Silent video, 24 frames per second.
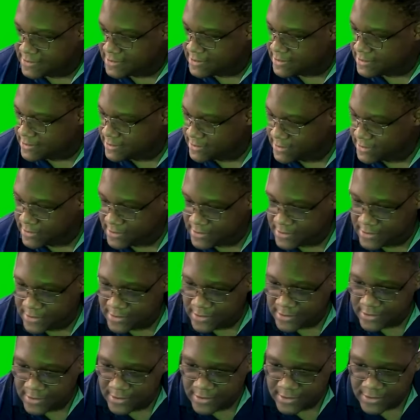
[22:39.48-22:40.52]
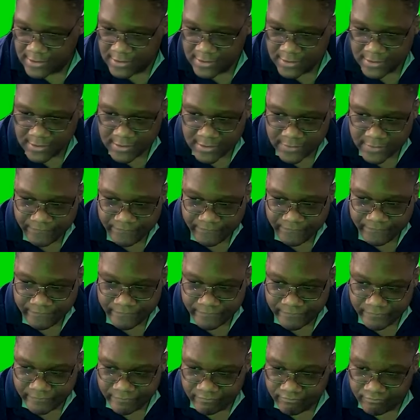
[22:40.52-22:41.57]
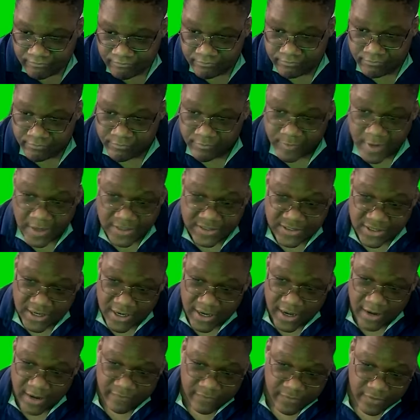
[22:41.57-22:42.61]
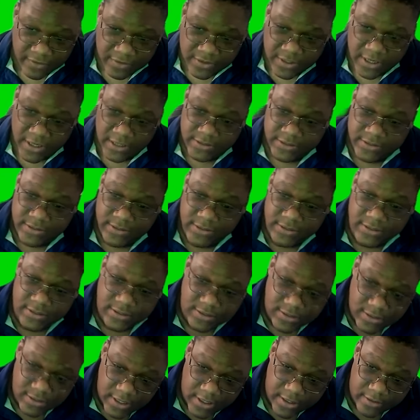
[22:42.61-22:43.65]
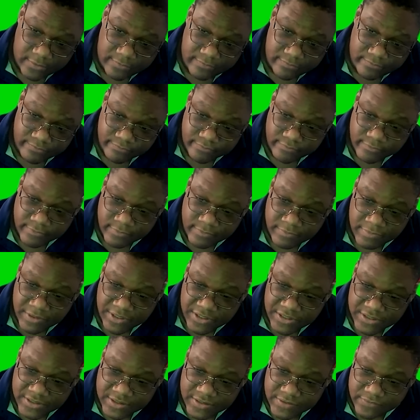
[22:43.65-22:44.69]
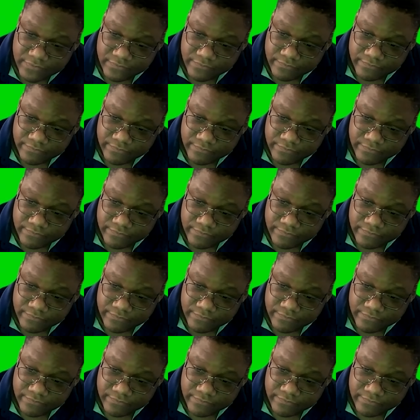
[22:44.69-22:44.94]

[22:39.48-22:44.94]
That's all I have for you guys today. Peace.